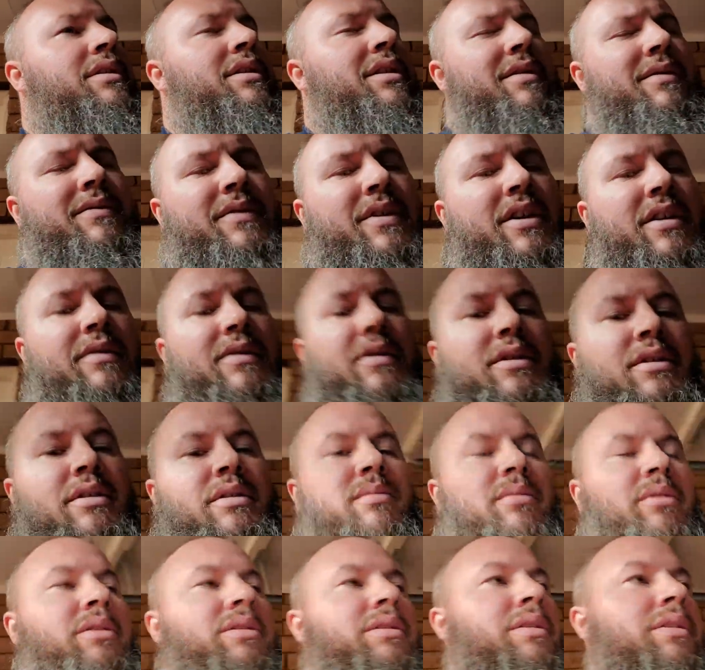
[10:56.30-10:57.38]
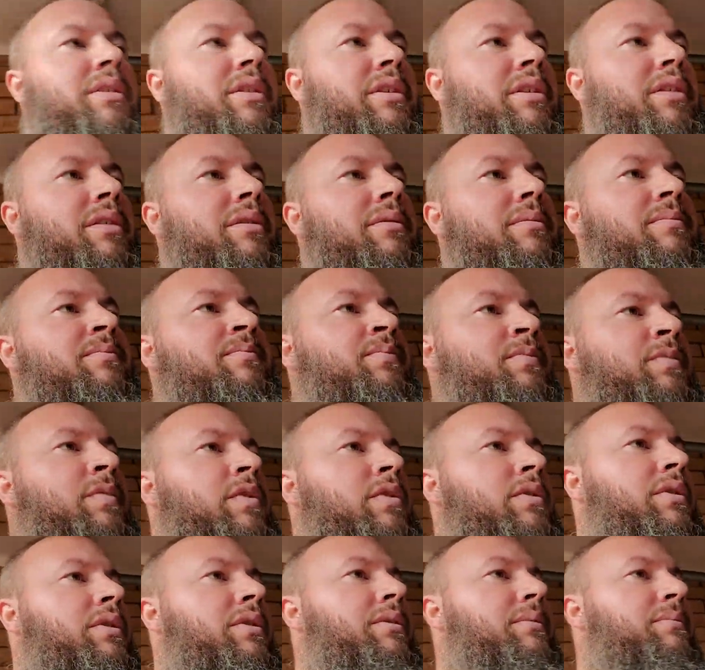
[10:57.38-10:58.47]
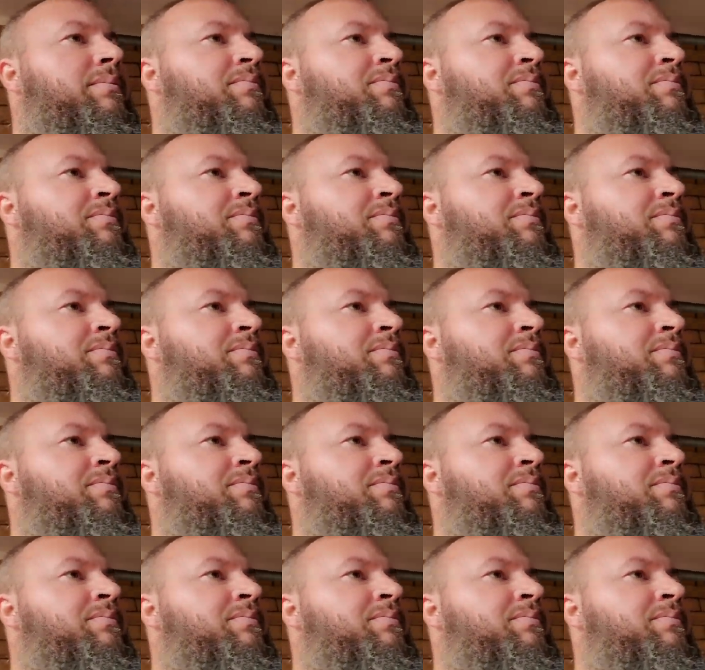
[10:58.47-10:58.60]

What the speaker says: like $5-6 a can. Okay.